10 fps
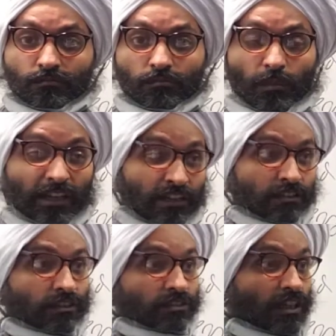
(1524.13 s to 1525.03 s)
My
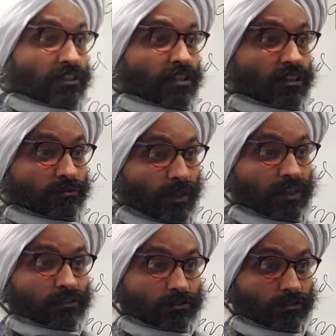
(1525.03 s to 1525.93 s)
hidden agenda is
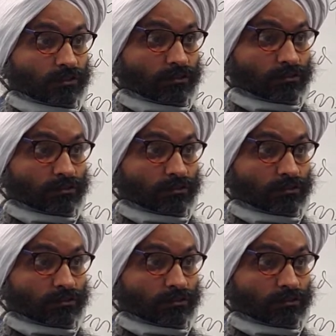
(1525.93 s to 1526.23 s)
managed.